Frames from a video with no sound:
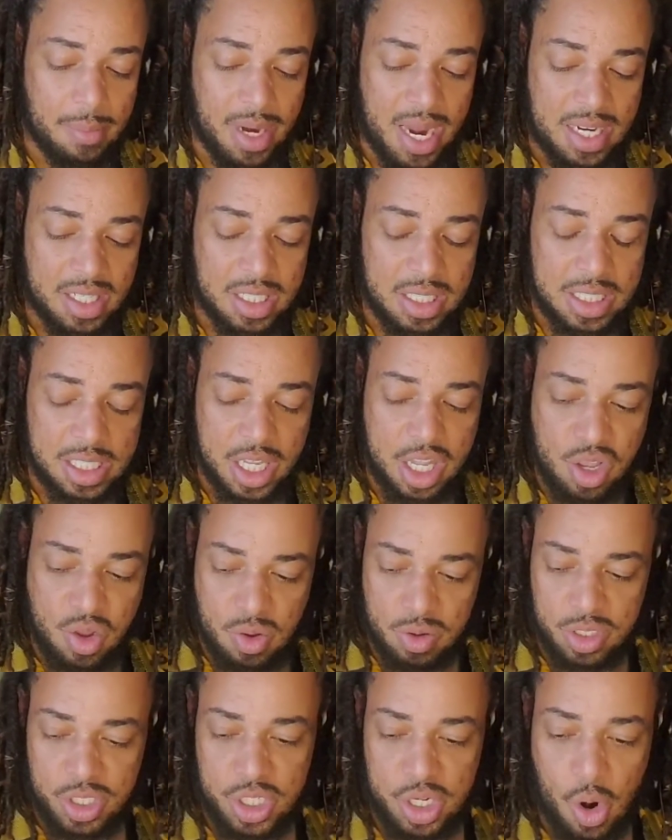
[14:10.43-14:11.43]
But I just see
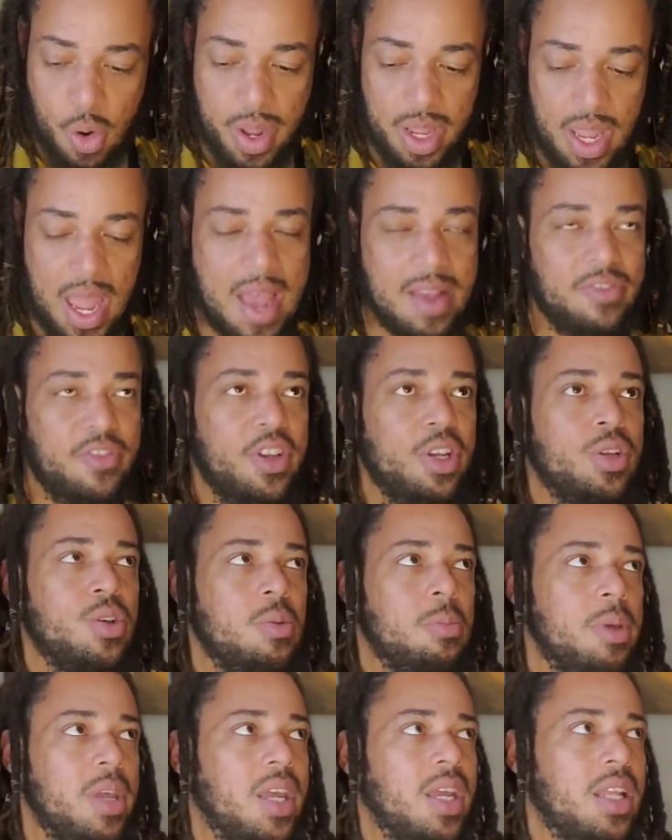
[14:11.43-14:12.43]
you showing, I feel you
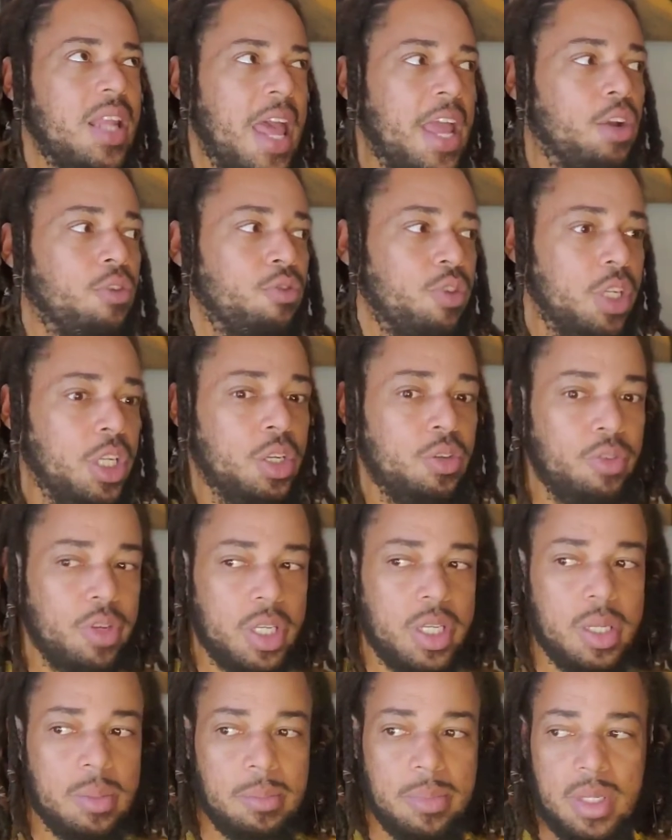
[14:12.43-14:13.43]
being like really,
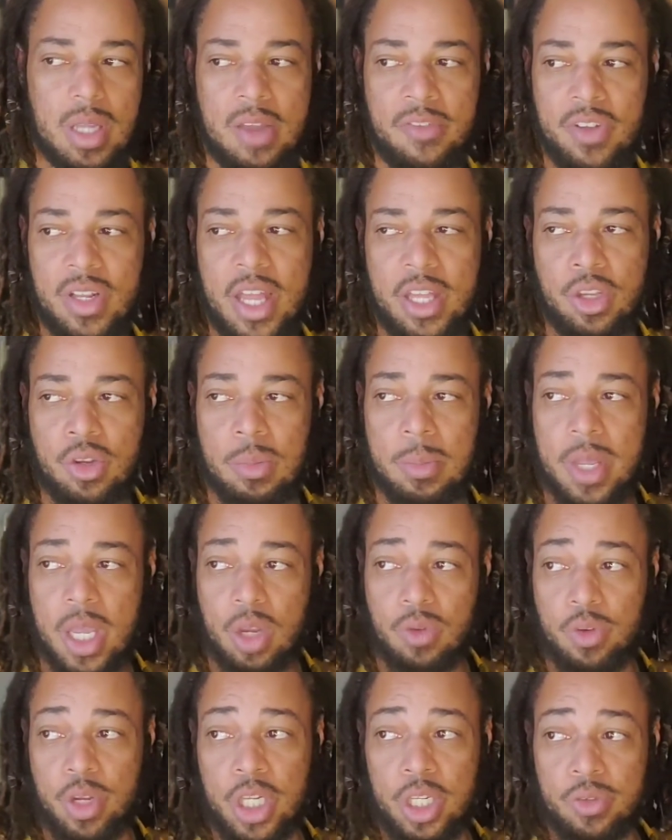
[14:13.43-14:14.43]
really, I feel like you
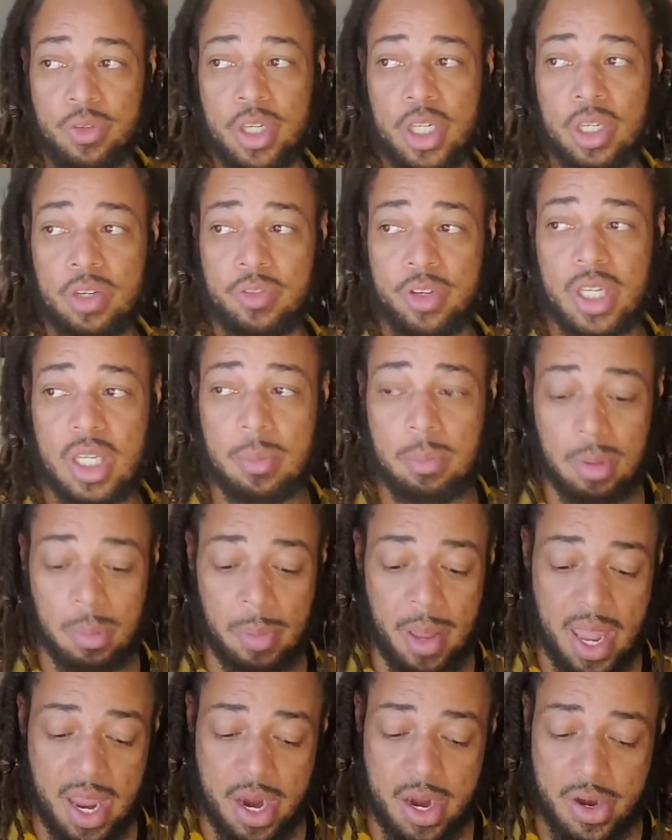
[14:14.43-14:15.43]
being really, really, really
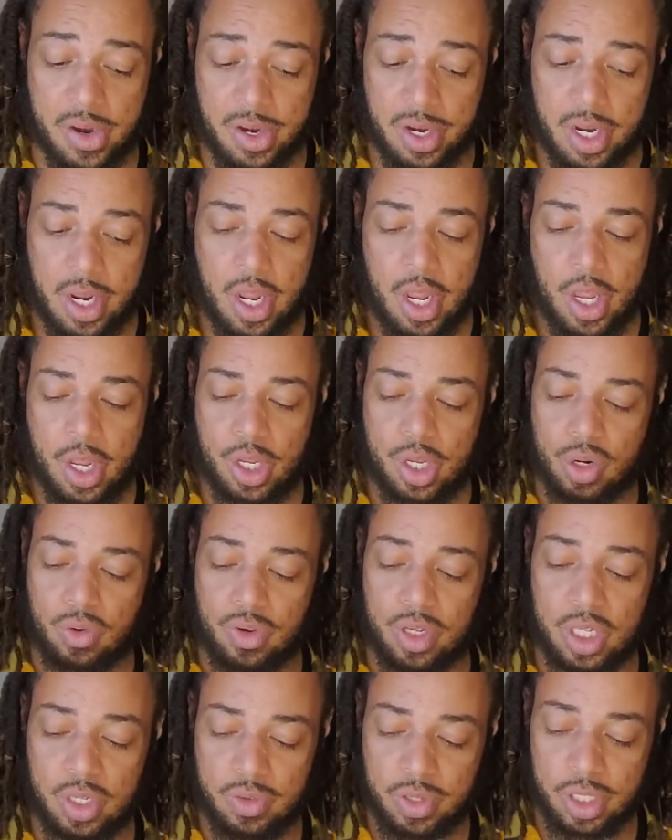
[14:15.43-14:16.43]
prepared. You're
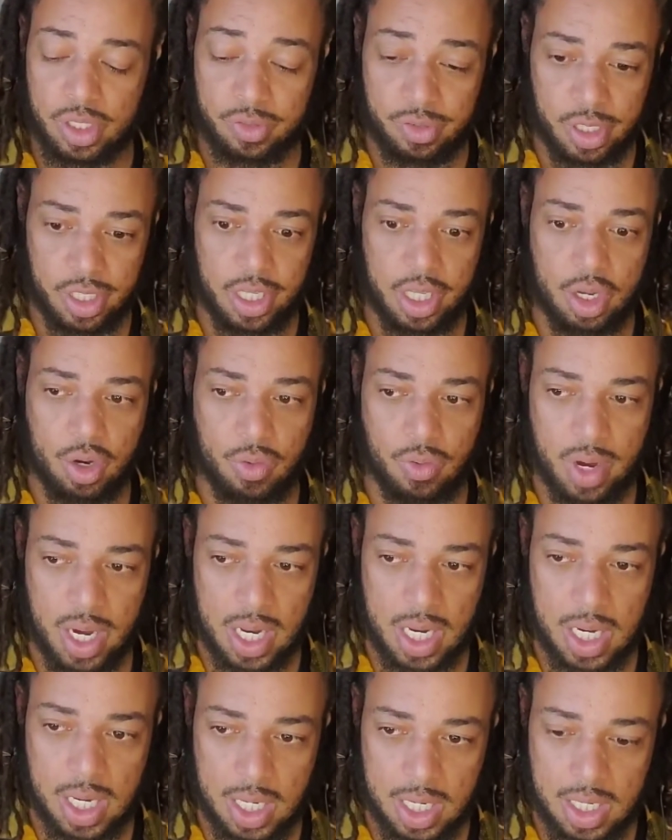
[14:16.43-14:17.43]
really, really, really
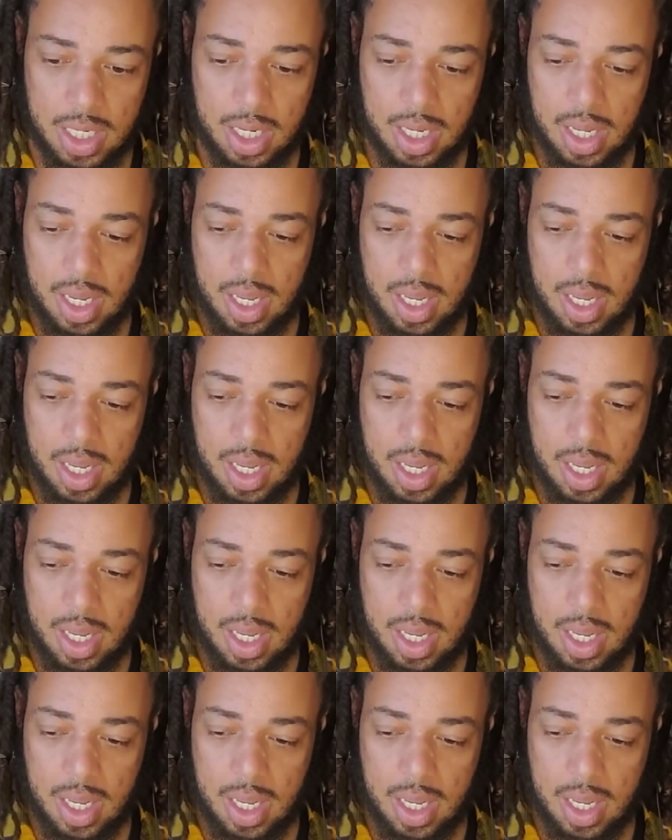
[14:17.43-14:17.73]
green.